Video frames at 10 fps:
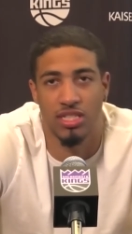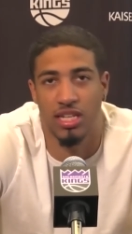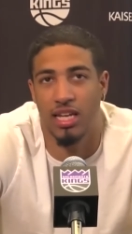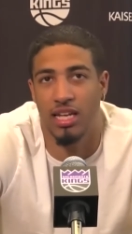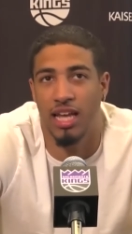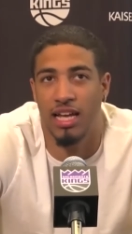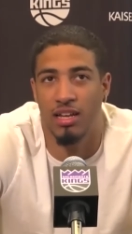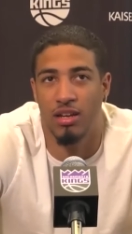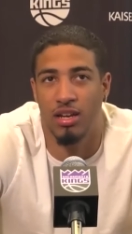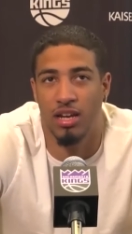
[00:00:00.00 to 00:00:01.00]
see and
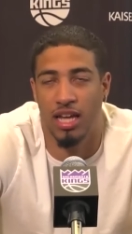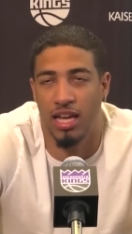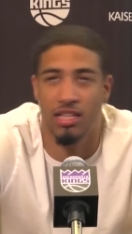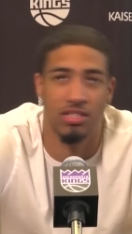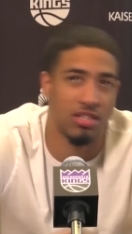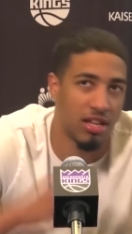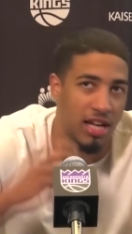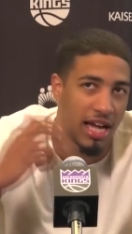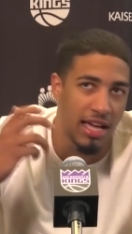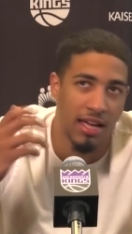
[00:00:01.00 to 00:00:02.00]
and again that's just another
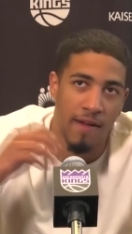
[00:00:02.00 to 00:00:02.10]
guy